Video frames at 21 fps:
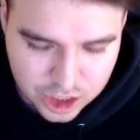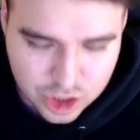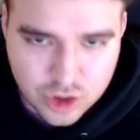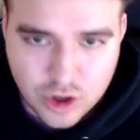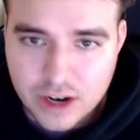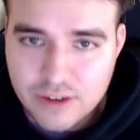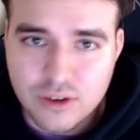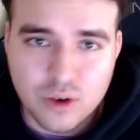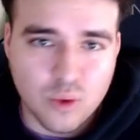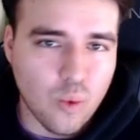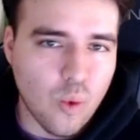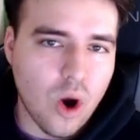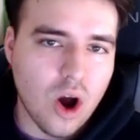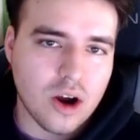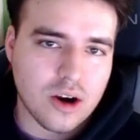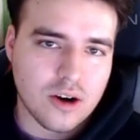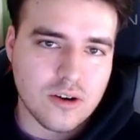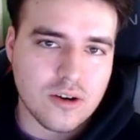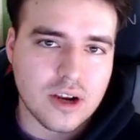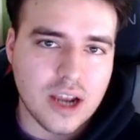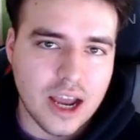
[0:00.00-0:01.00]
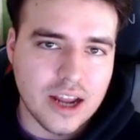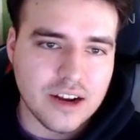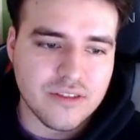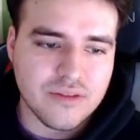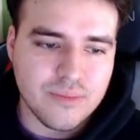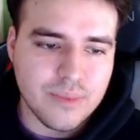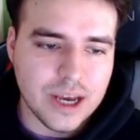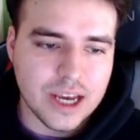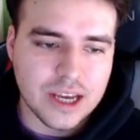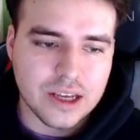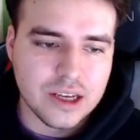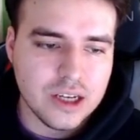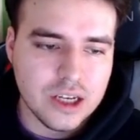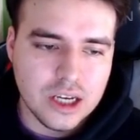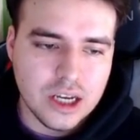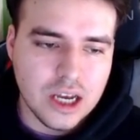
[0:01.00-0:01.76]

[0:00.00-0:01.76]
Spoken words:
Jalon Walker kind of pick.